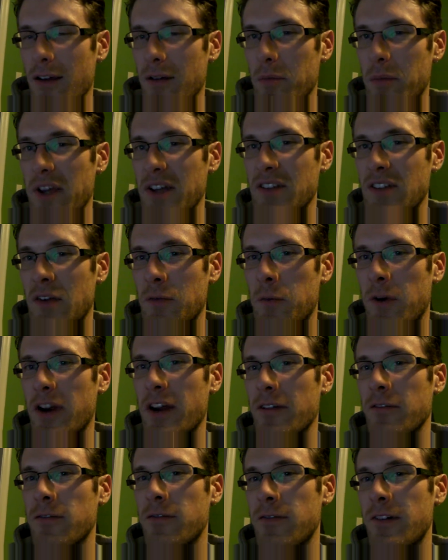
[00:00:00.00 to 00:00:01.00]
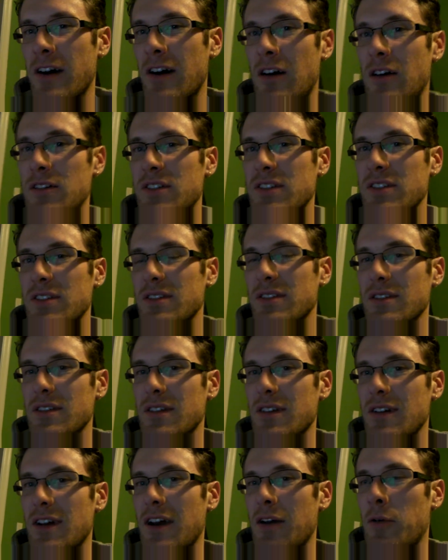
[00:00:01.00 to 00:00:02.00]
Based on what I felt,
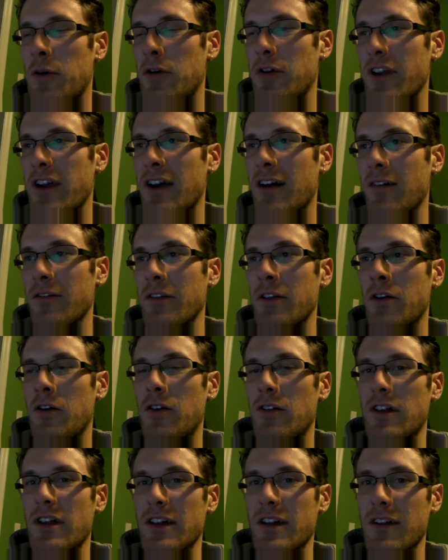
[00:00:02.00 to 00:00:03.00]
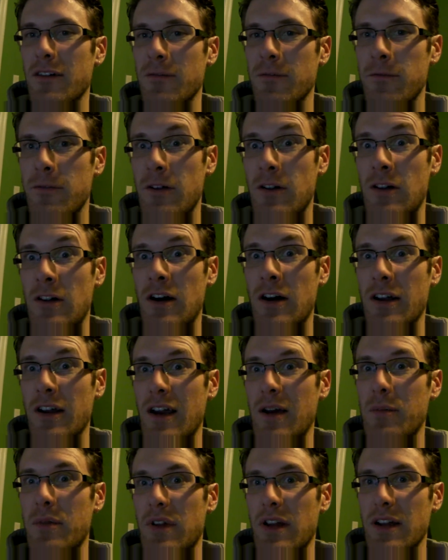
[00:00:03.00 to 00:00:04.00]
I won't have, like a full-on
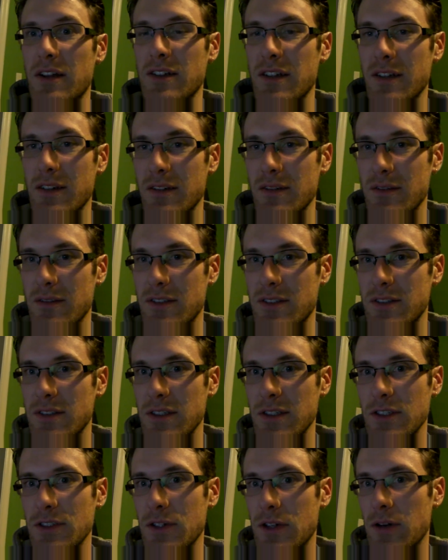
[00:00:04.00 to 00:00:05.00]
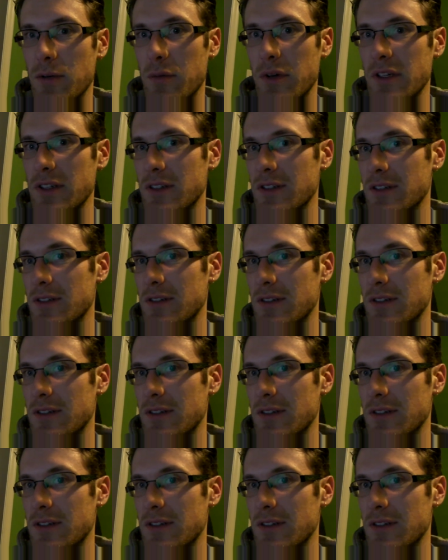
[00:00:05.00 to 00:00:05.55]
epileptic seizure, but